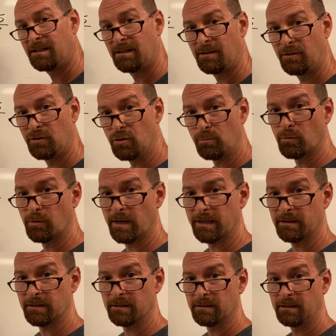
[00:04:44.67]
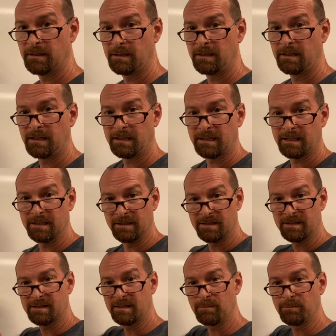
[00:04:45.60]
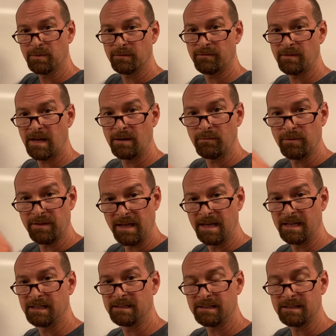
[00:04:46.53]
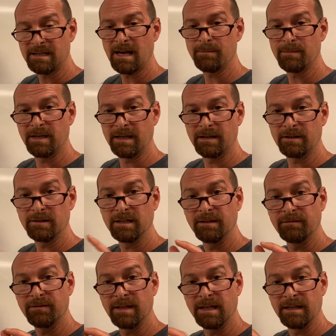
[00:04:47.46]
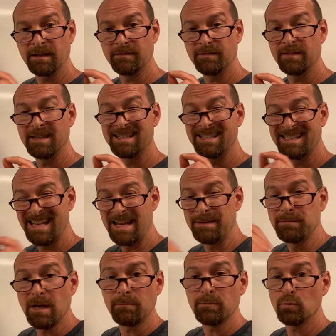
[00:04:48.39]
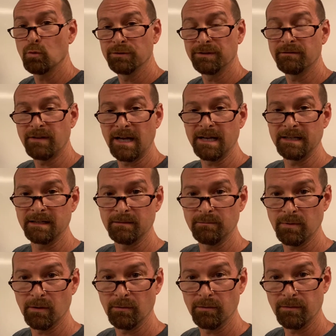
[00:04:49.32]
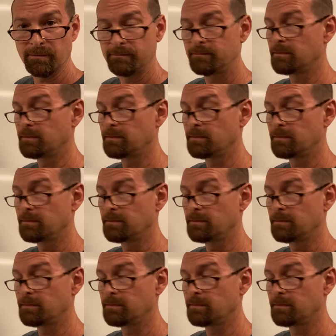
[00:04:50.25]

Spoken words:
numerator can simplify with any denominator if the same number will divide into both.